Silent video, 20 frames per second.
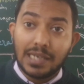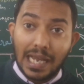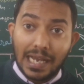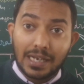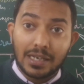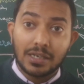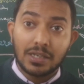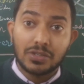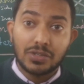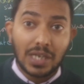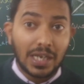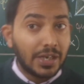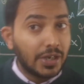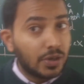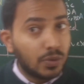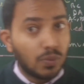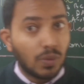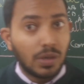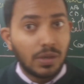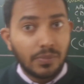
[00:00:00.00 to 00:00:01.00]
diagonals are
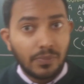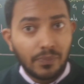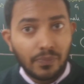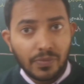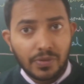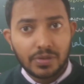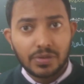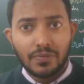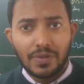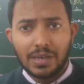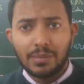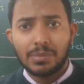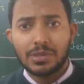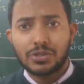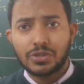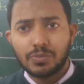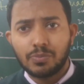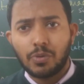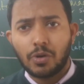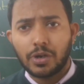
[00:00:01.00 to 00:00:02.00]
equal. So very
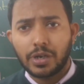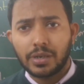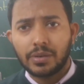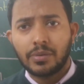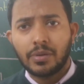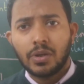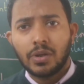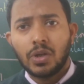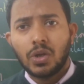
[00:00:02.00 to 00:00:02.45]
much important.